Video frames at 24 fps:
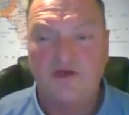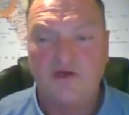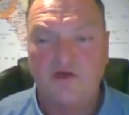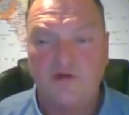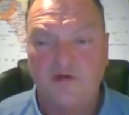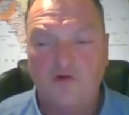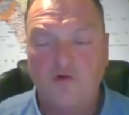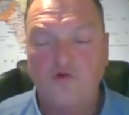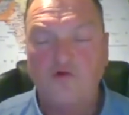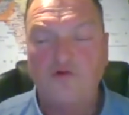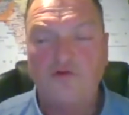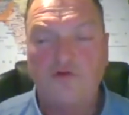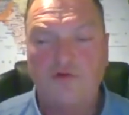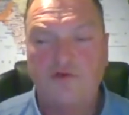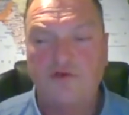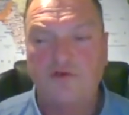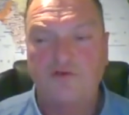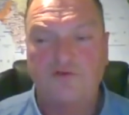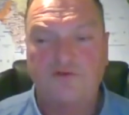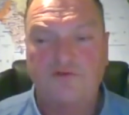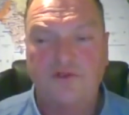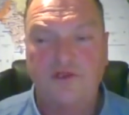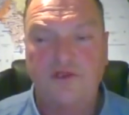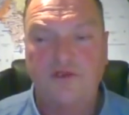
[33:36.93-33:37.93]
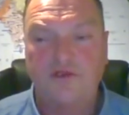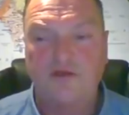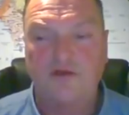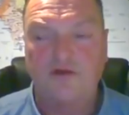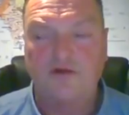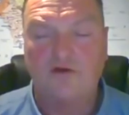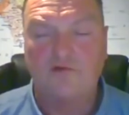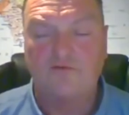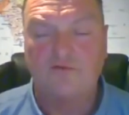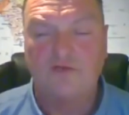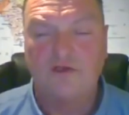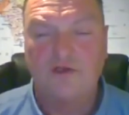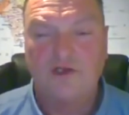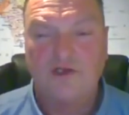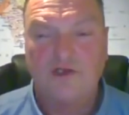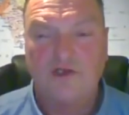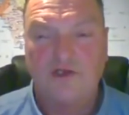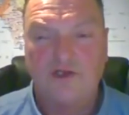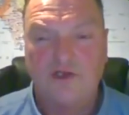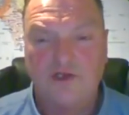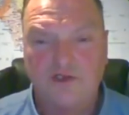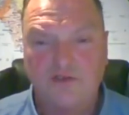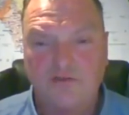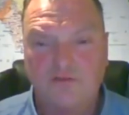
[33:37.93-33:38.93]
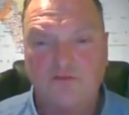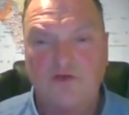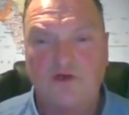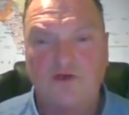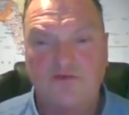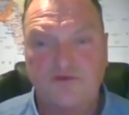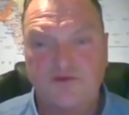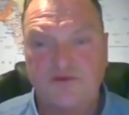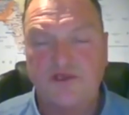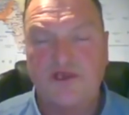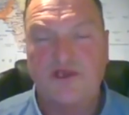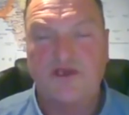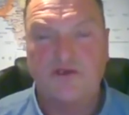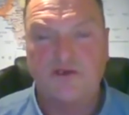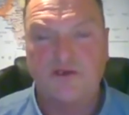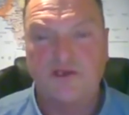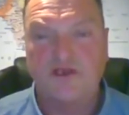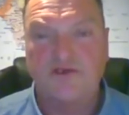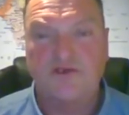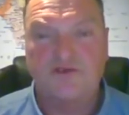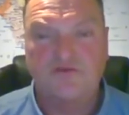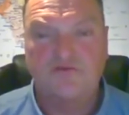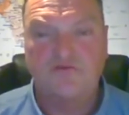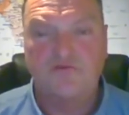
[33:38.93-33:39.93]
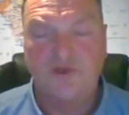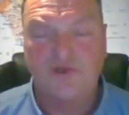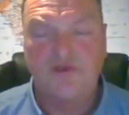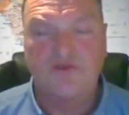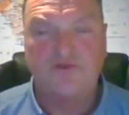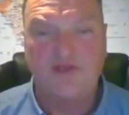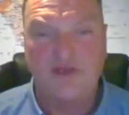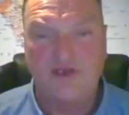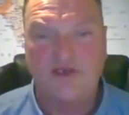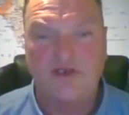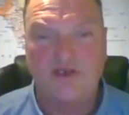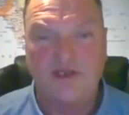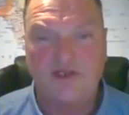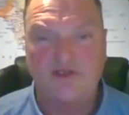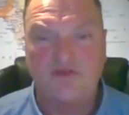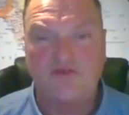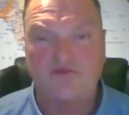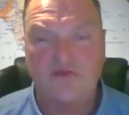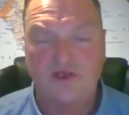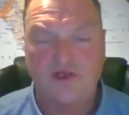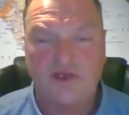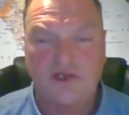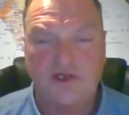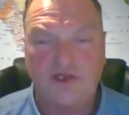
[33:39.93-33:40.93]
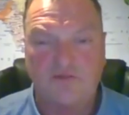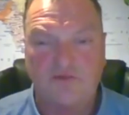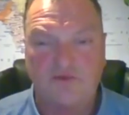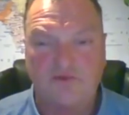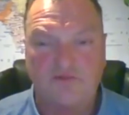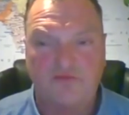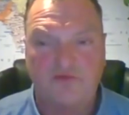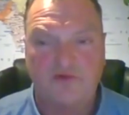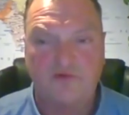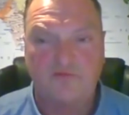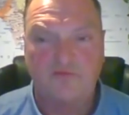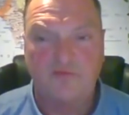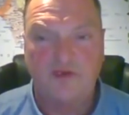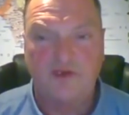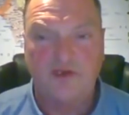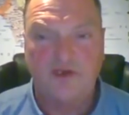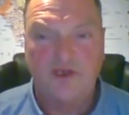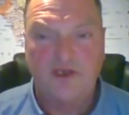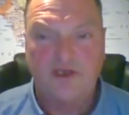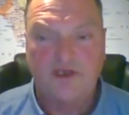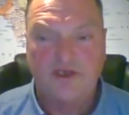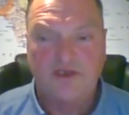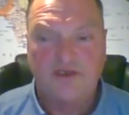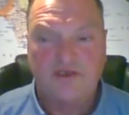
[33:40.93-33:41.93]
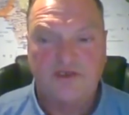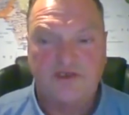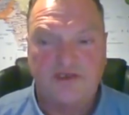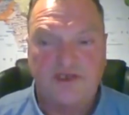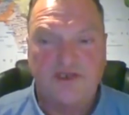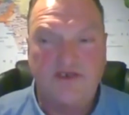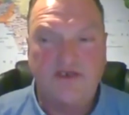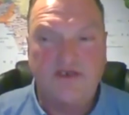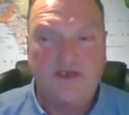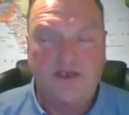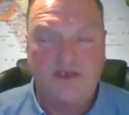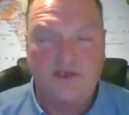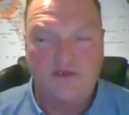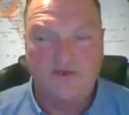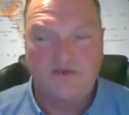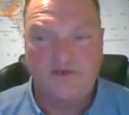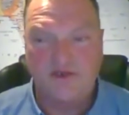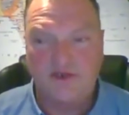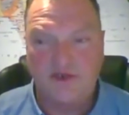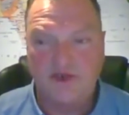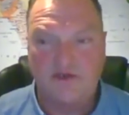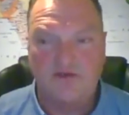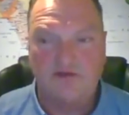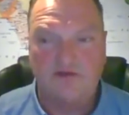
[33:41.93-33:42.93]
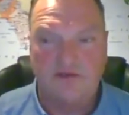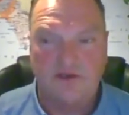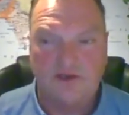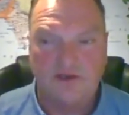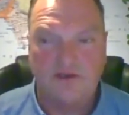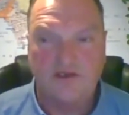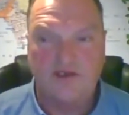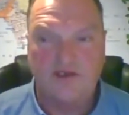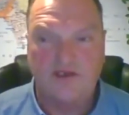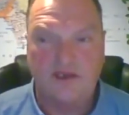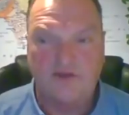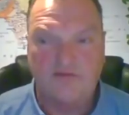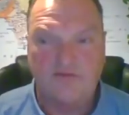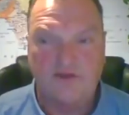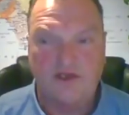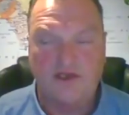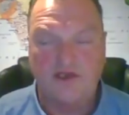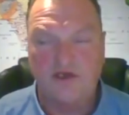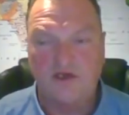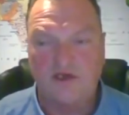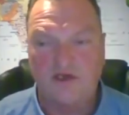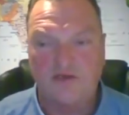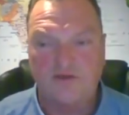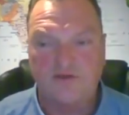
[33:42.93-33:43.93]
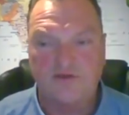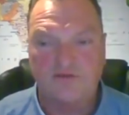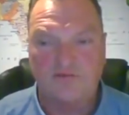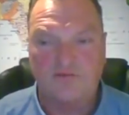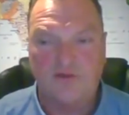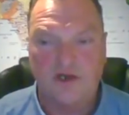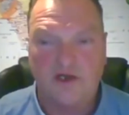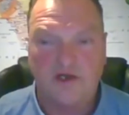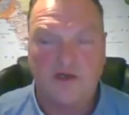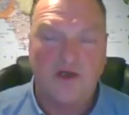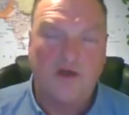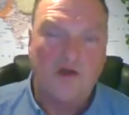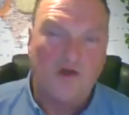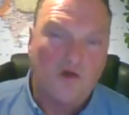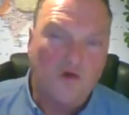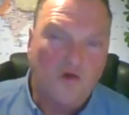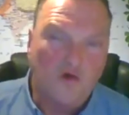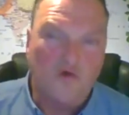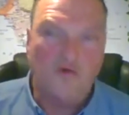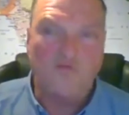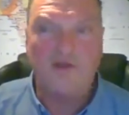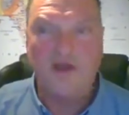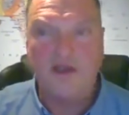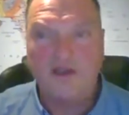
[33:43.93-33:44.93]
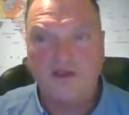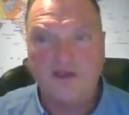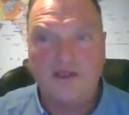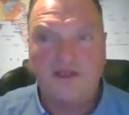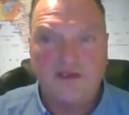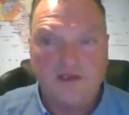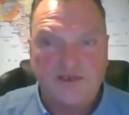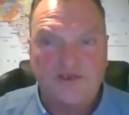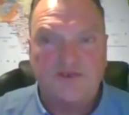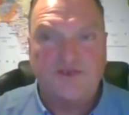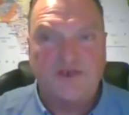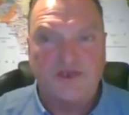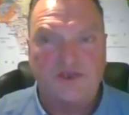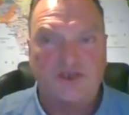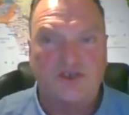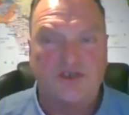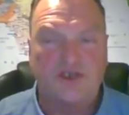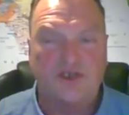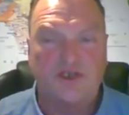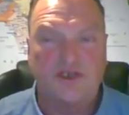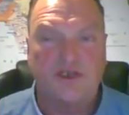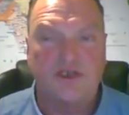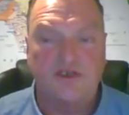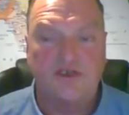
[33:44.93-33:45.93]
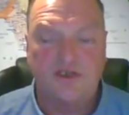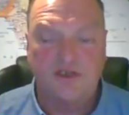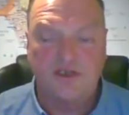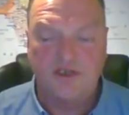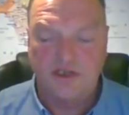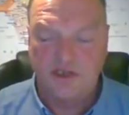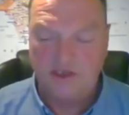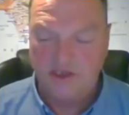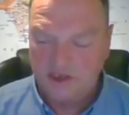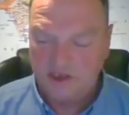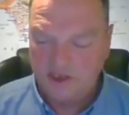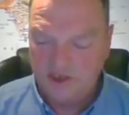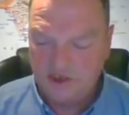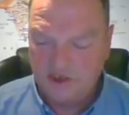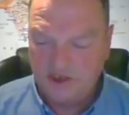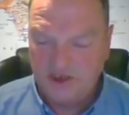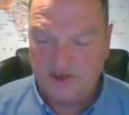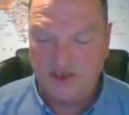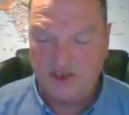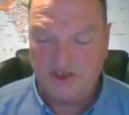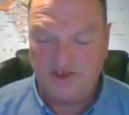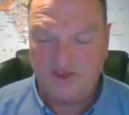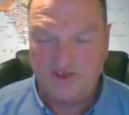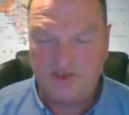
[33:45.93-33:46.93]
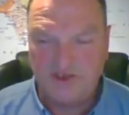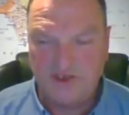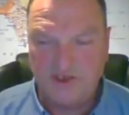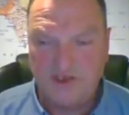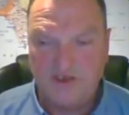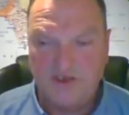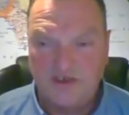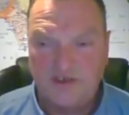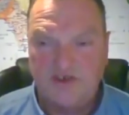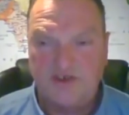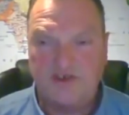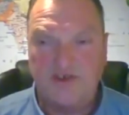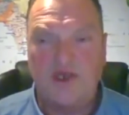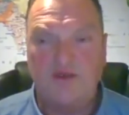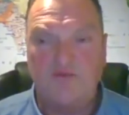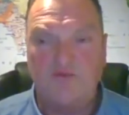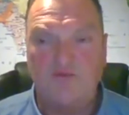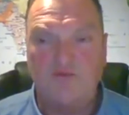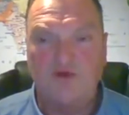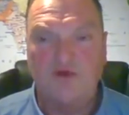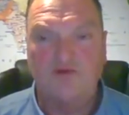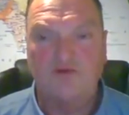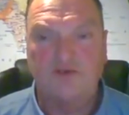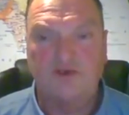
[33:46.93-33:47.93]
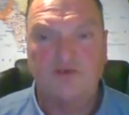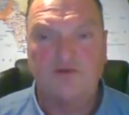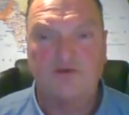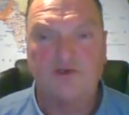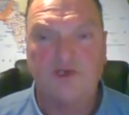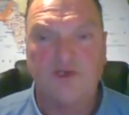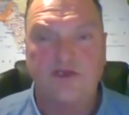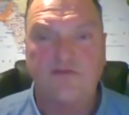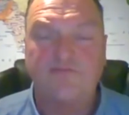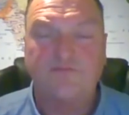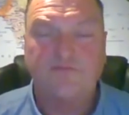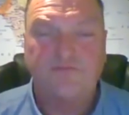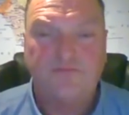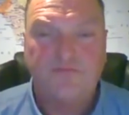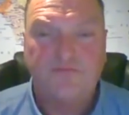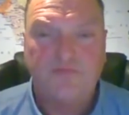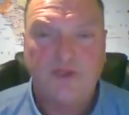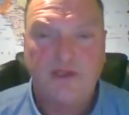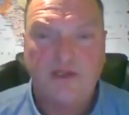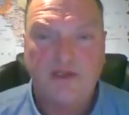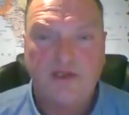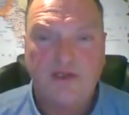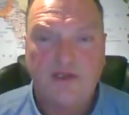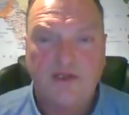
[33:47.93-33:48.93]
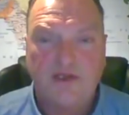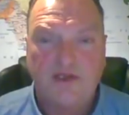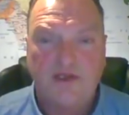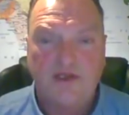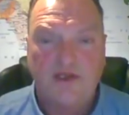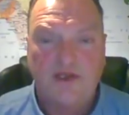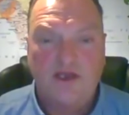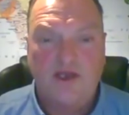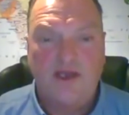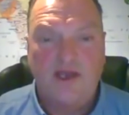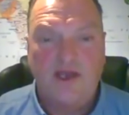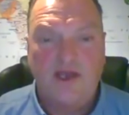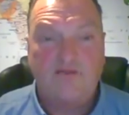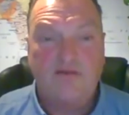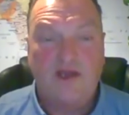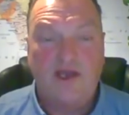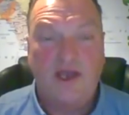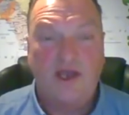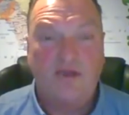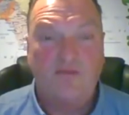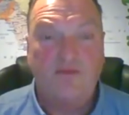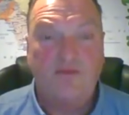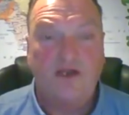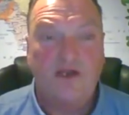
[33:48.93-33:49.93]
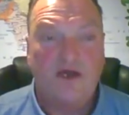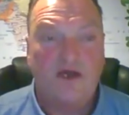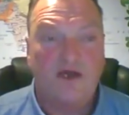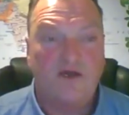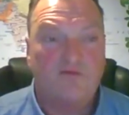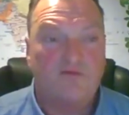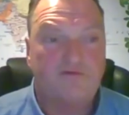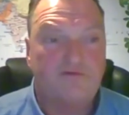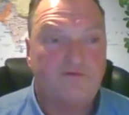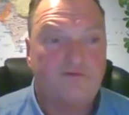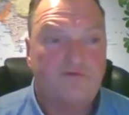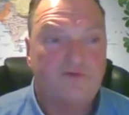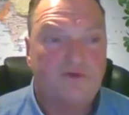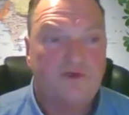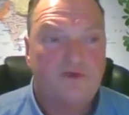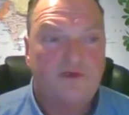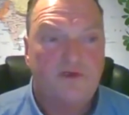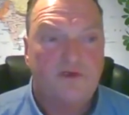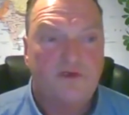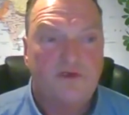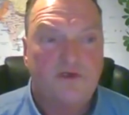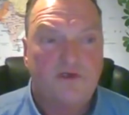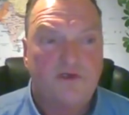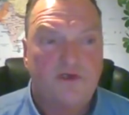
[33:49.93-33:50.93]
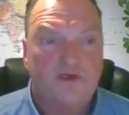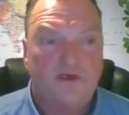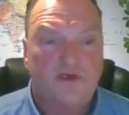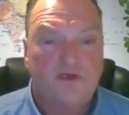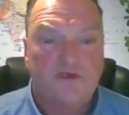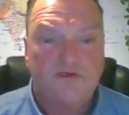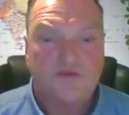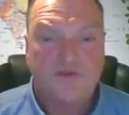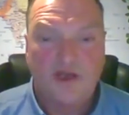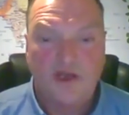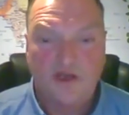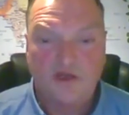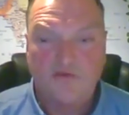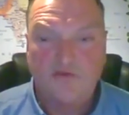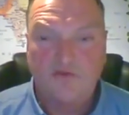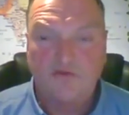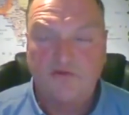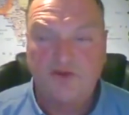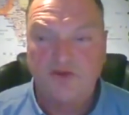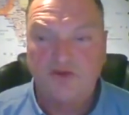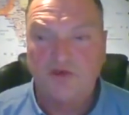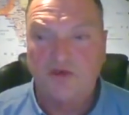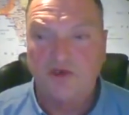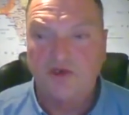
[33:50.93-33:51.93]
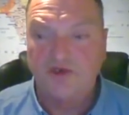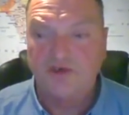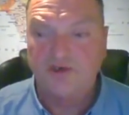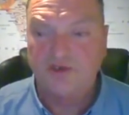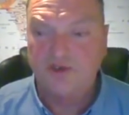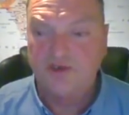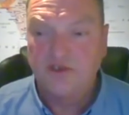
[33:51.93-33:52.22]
all you're going to think of is when's that next drink coming from? 10 days to go and I can have that glass of wine or make that decision again. Just damn well do it and have a happy life. So I hope you've enjoyed